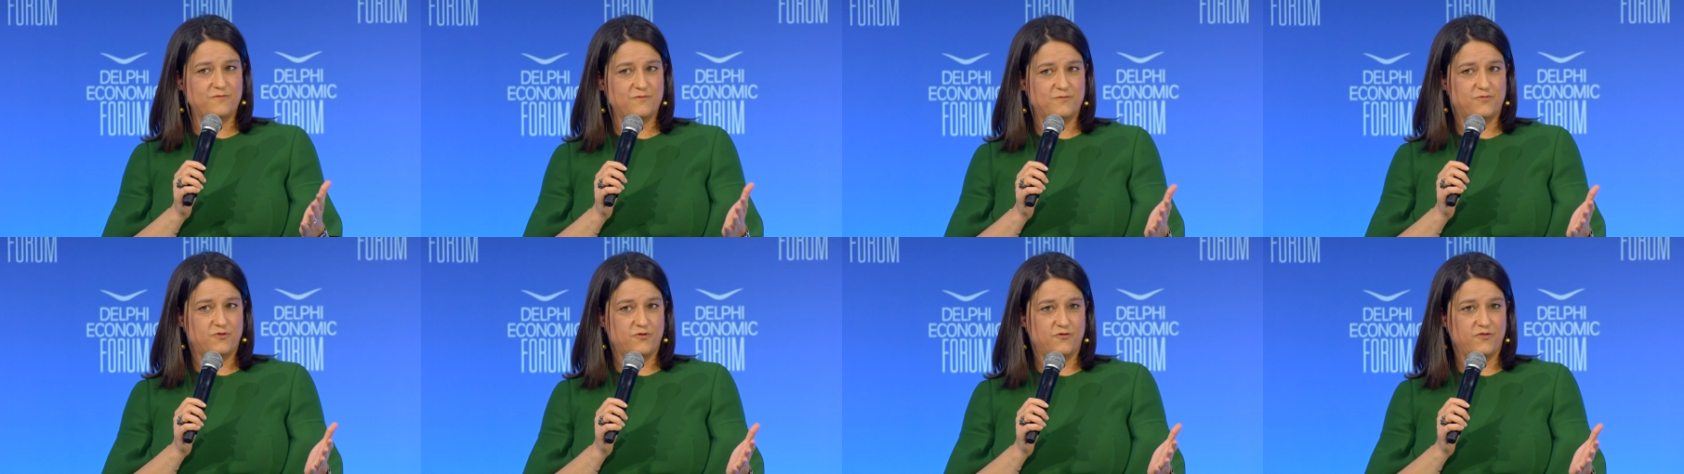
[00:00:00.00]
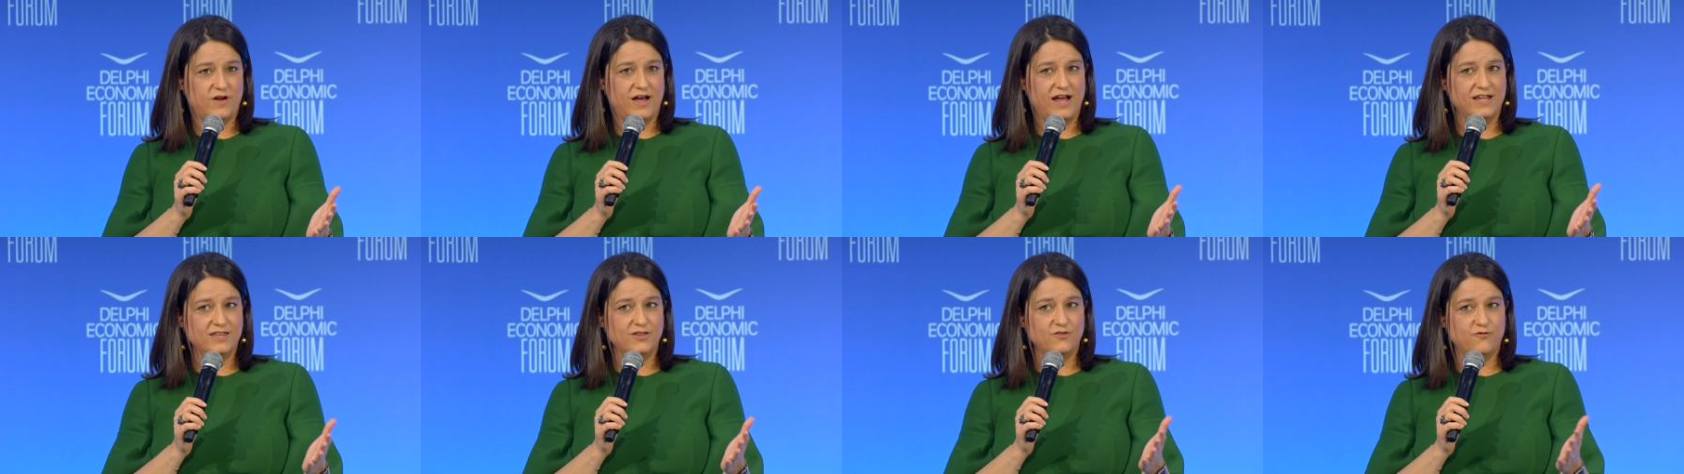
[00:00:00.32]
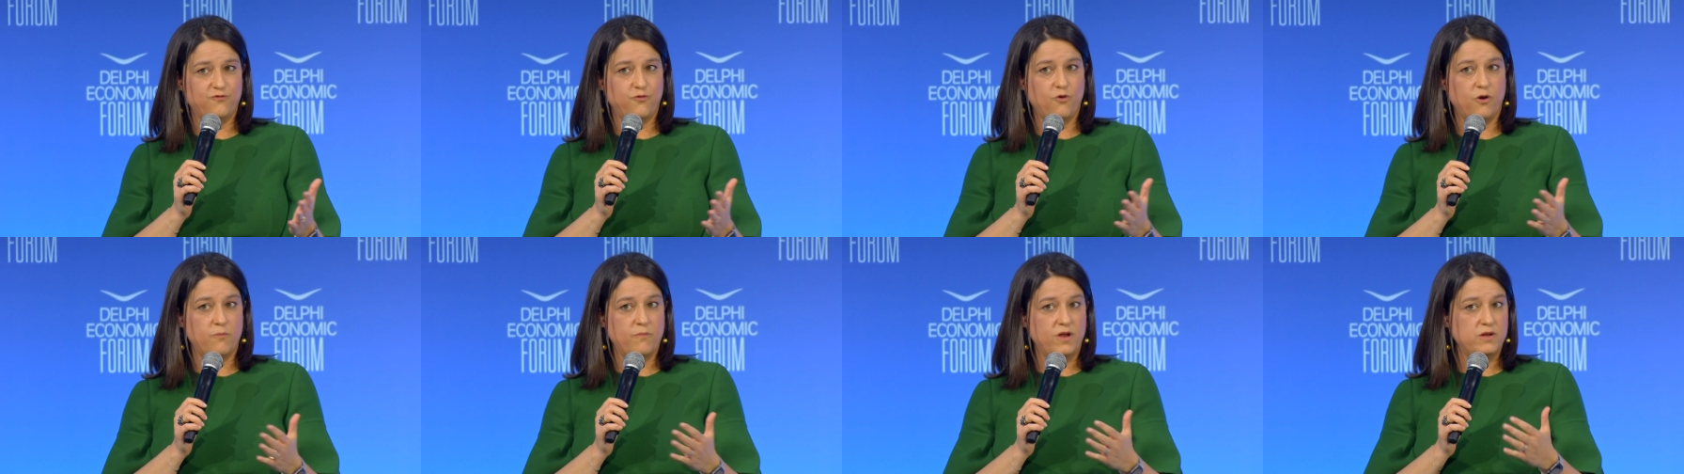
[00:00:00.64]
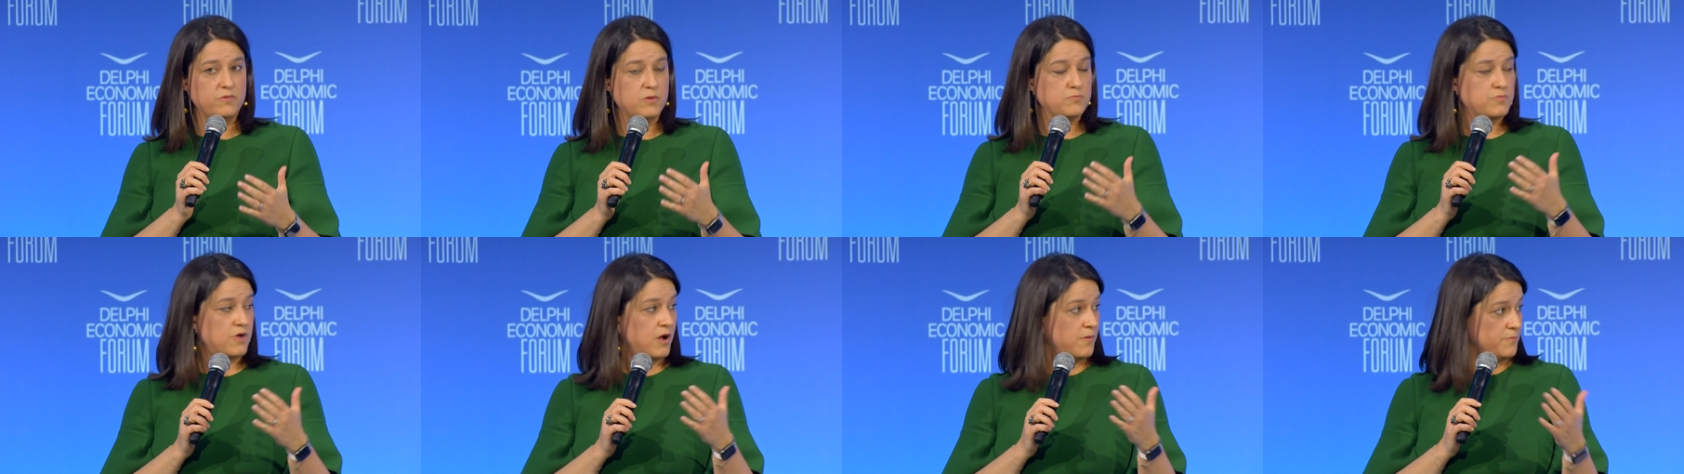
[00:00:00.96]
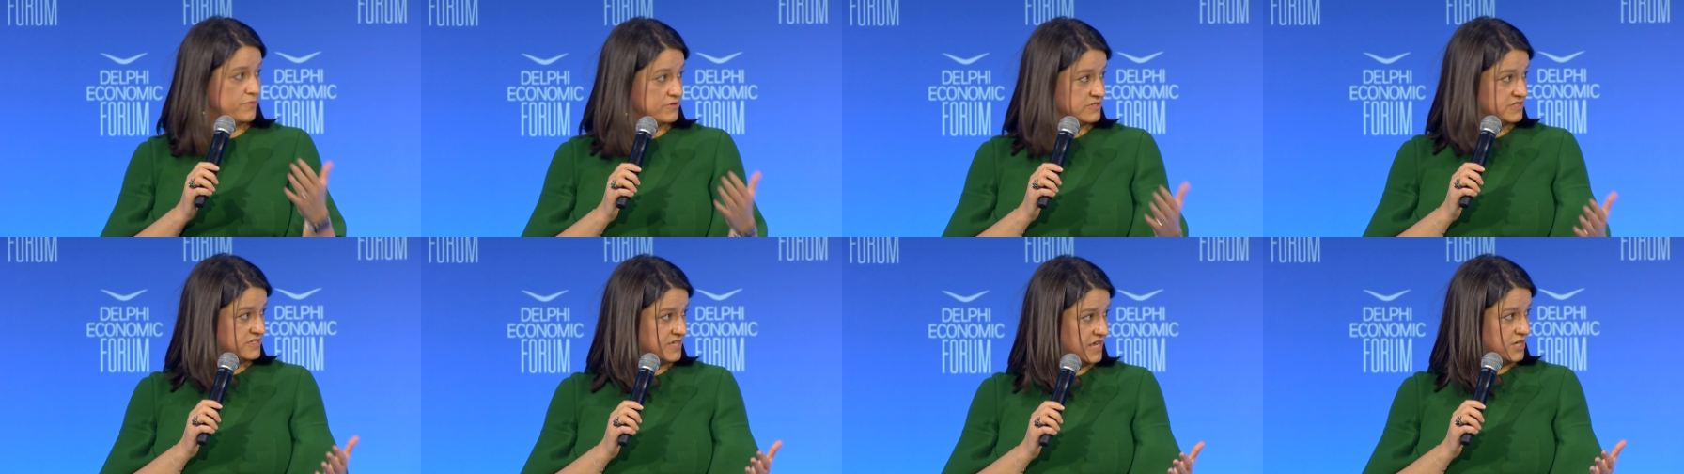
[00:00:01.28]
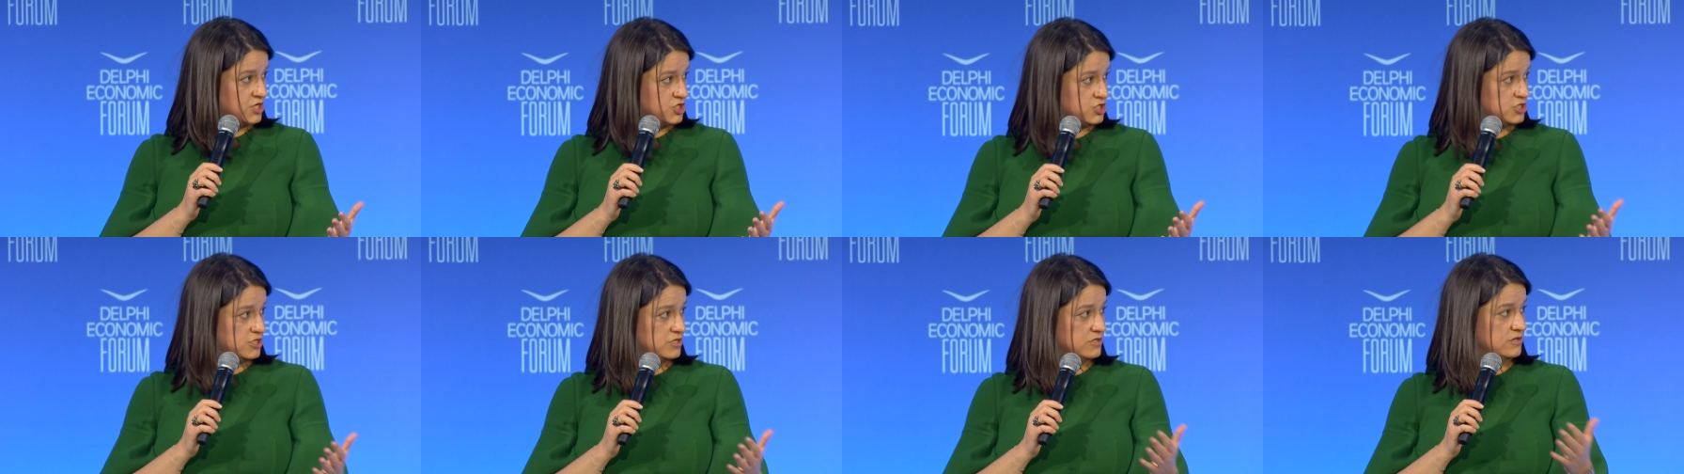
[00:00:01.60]
providing for minimum
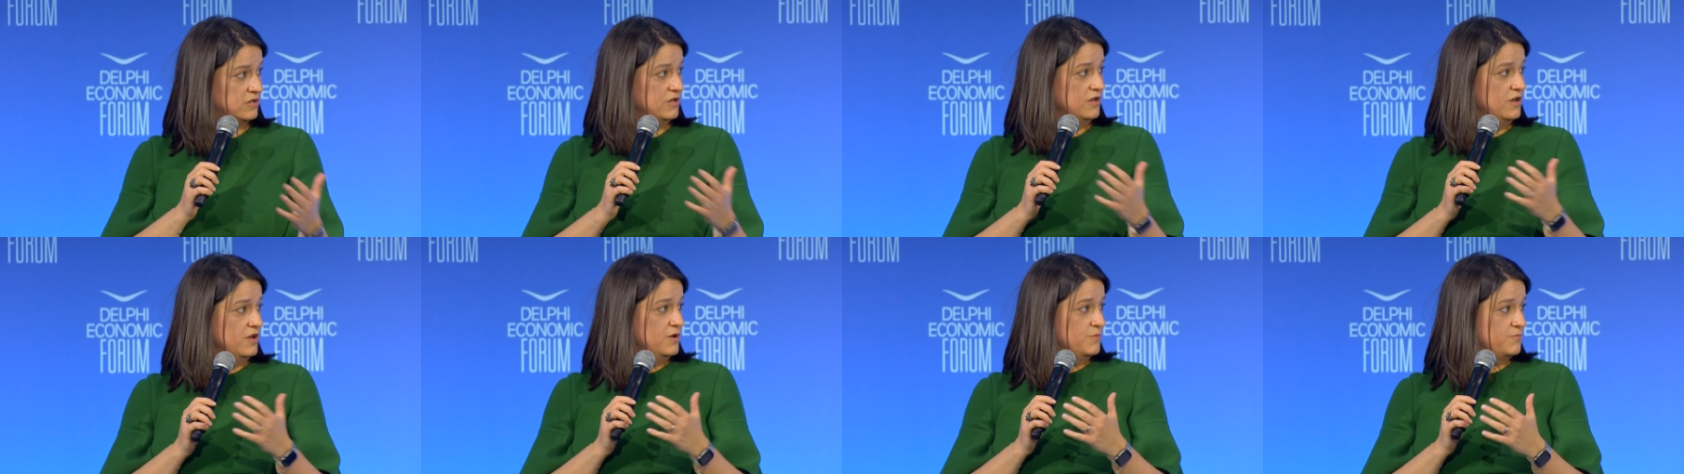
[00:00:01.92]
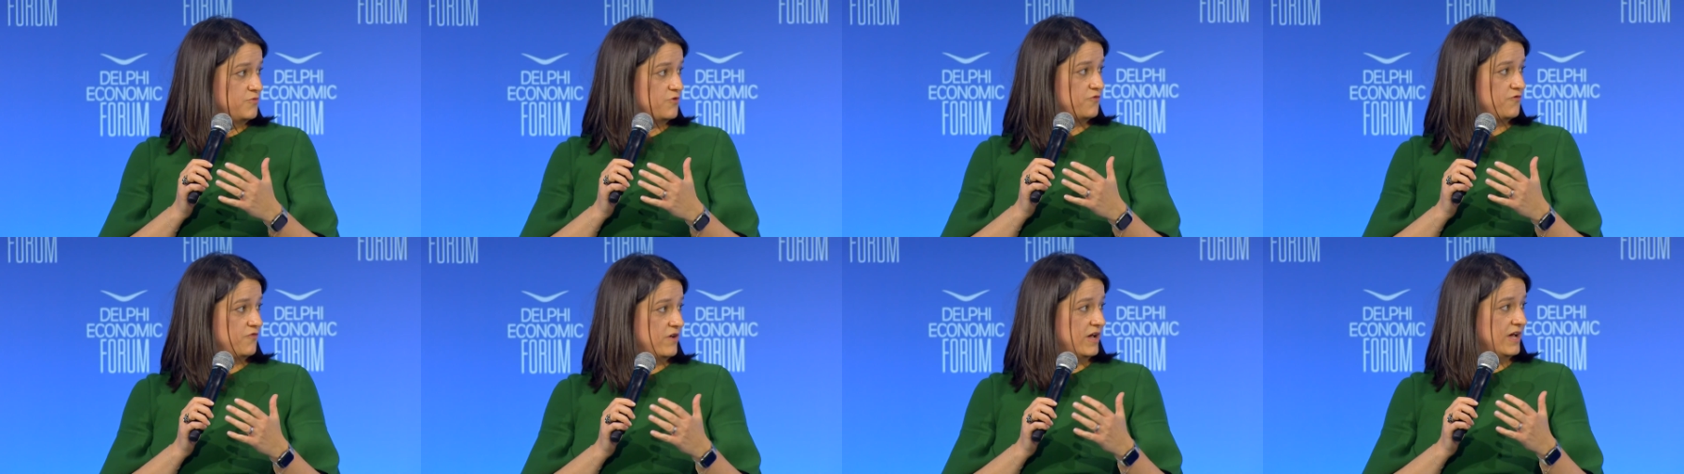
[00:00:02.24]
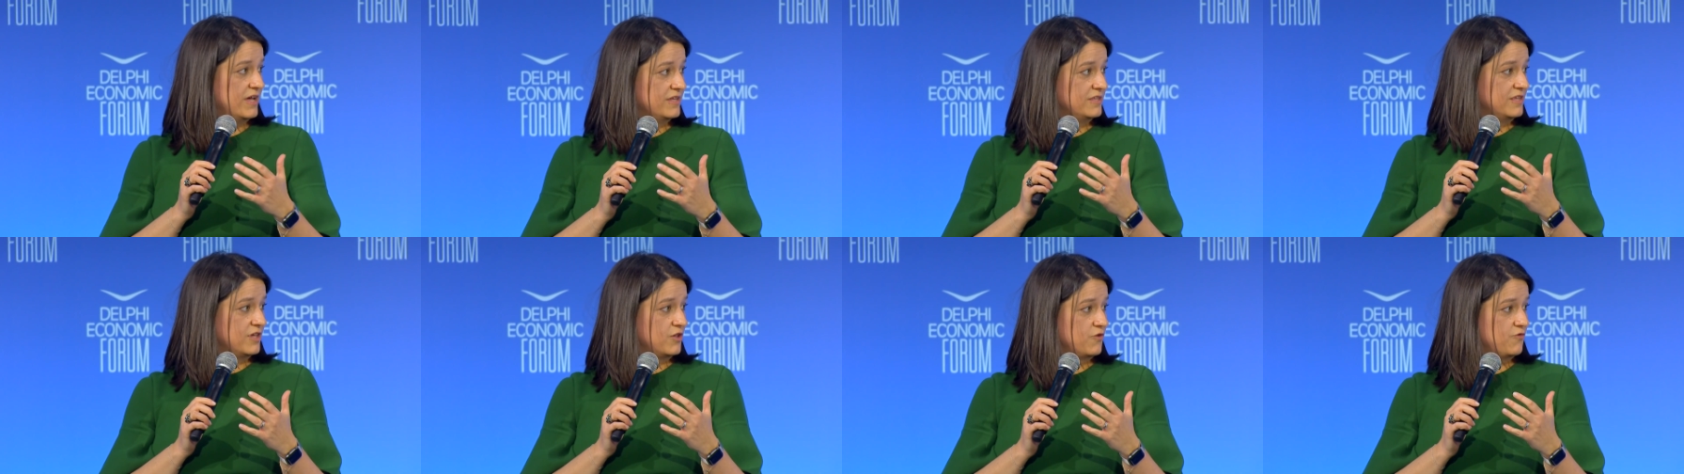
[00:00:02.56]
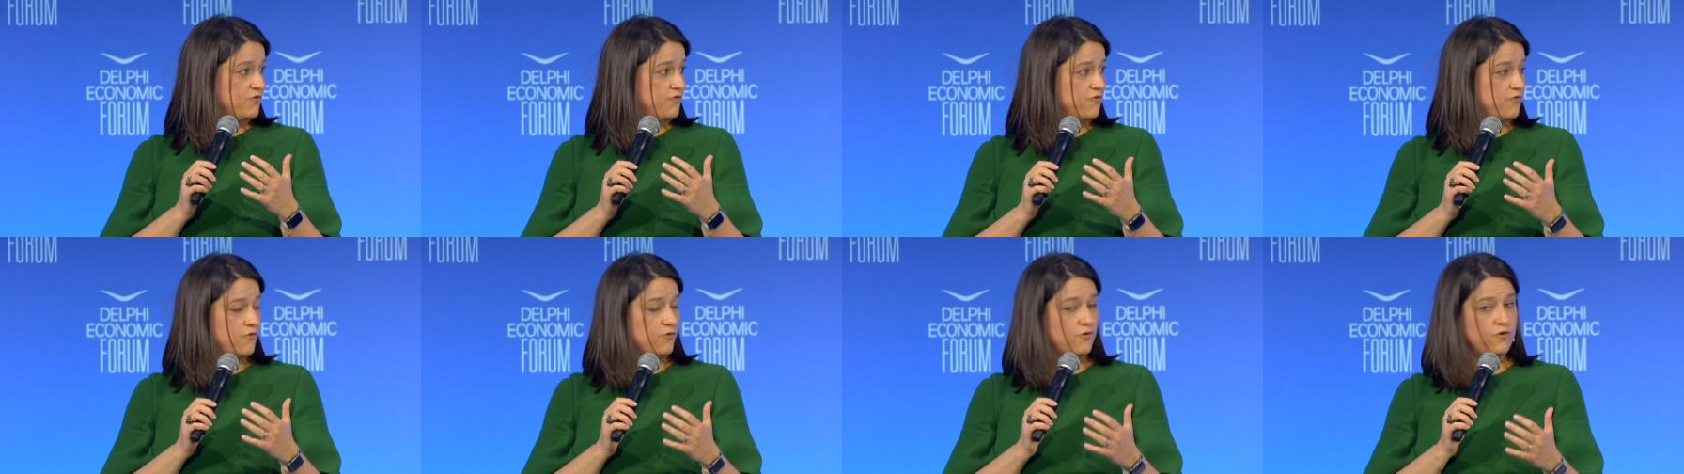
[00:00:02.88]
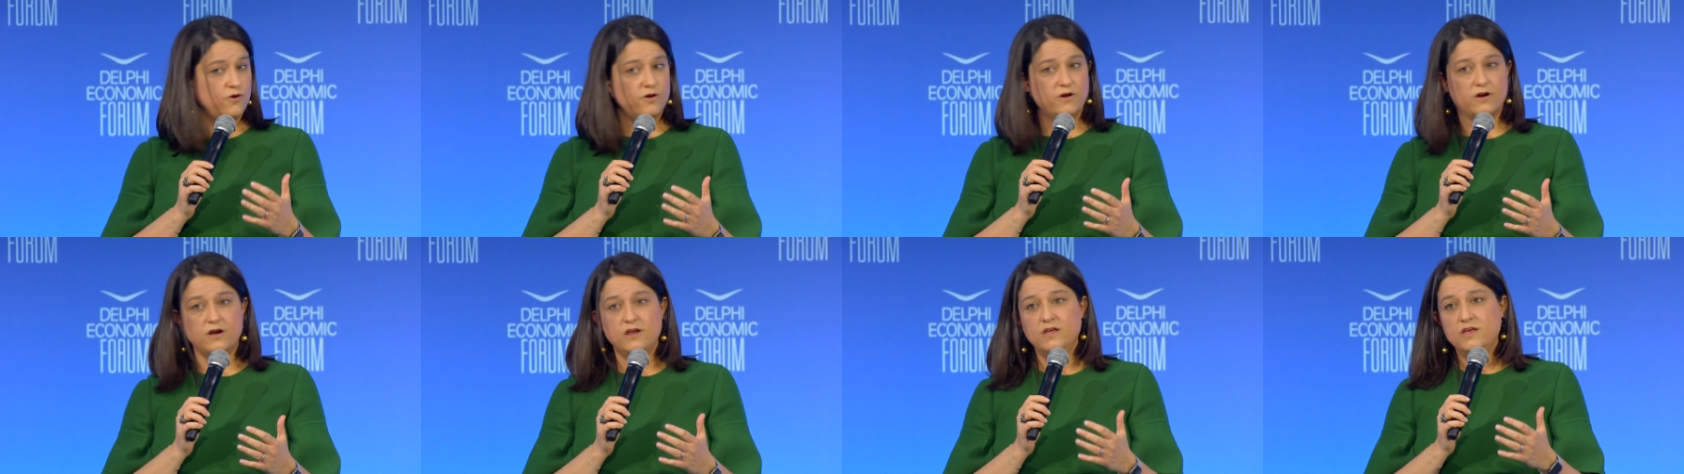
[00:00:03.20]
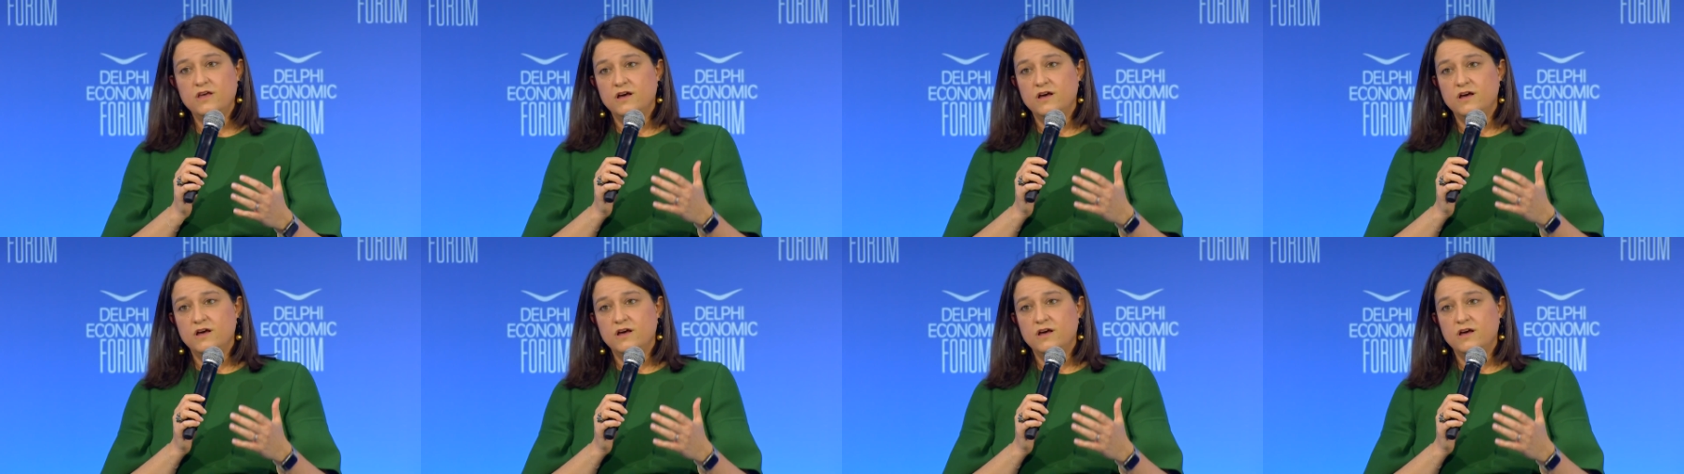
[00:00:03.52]
compensation, providing for,